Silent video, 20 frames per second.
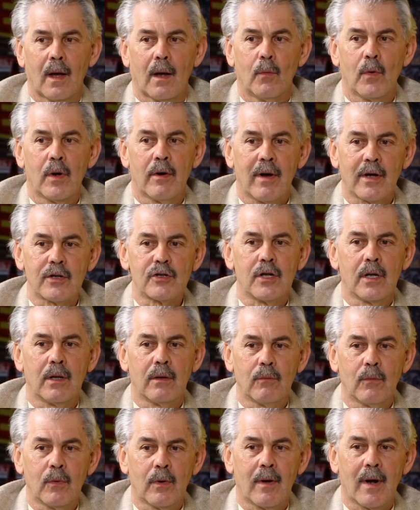We're
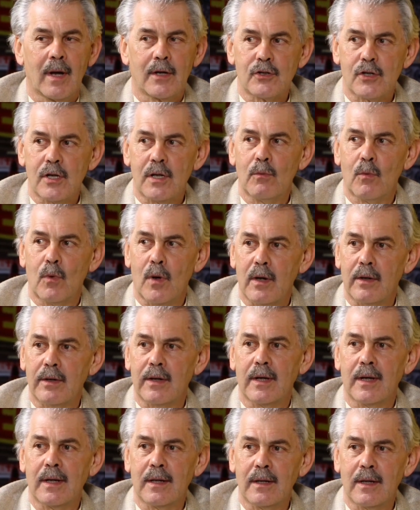actually
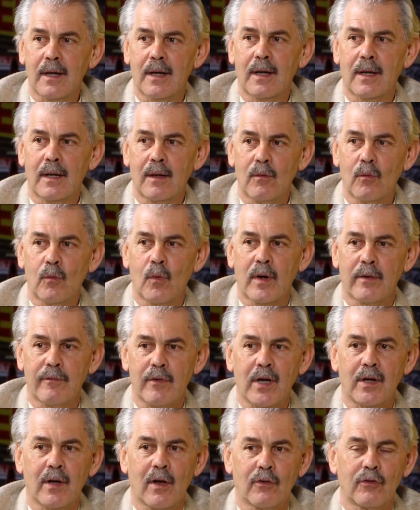working. One of
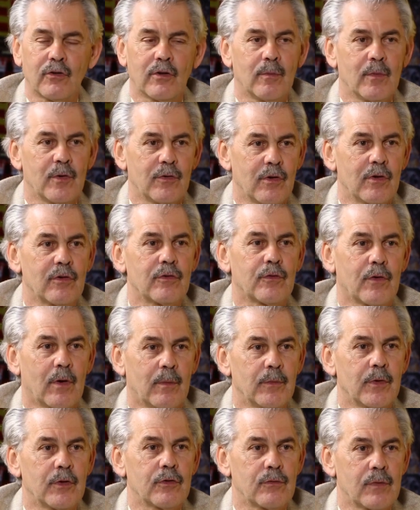our customers is
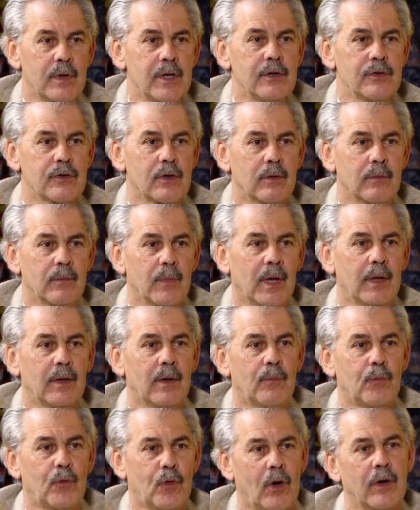from this region, but the
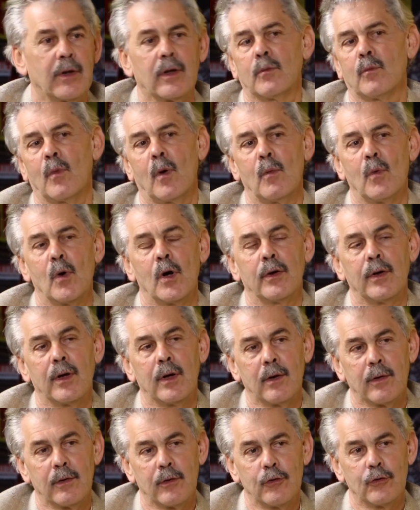product we're working
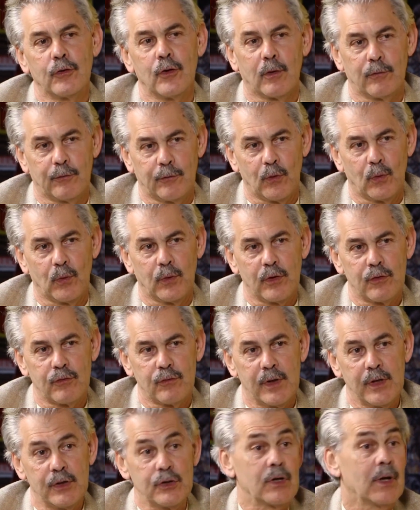on is not for this
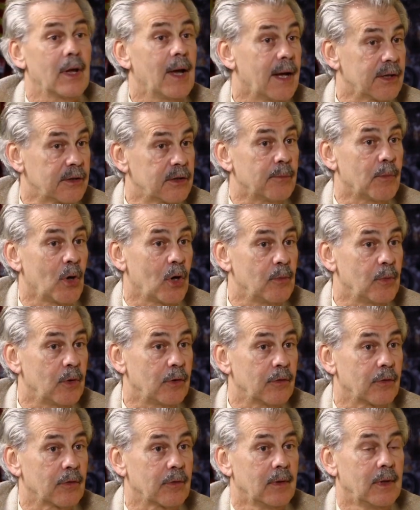region at the
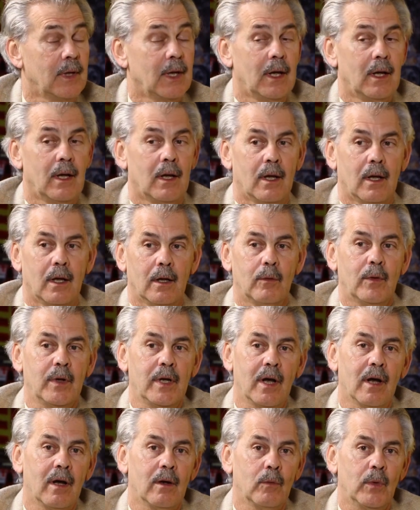moment.
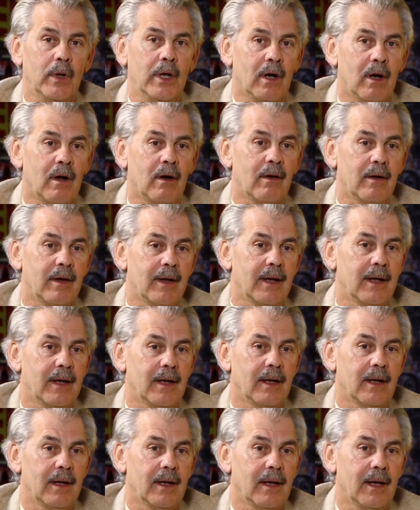We are
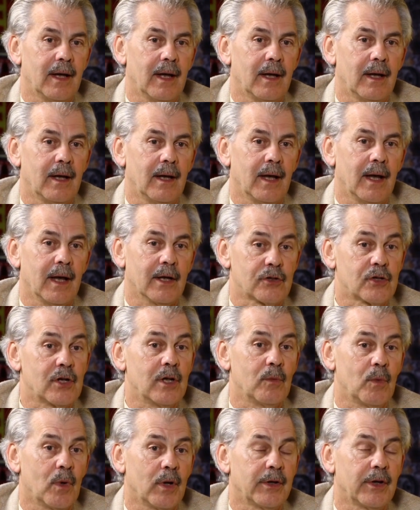actually
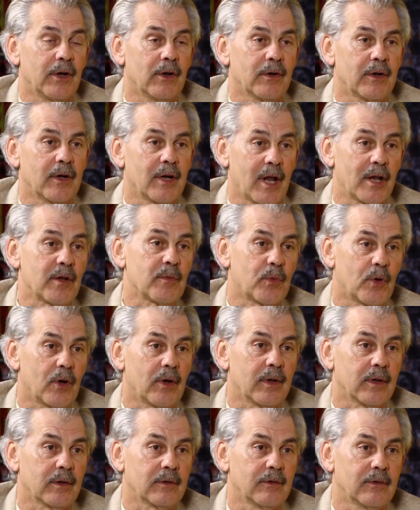working on another
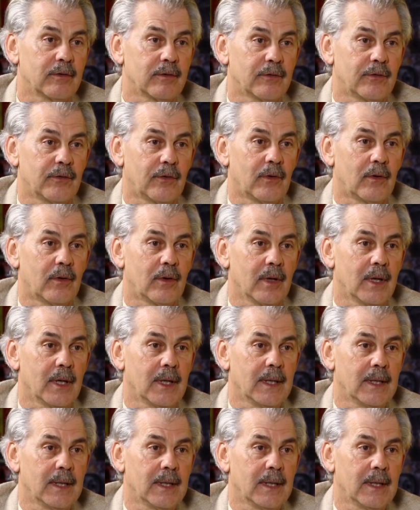product for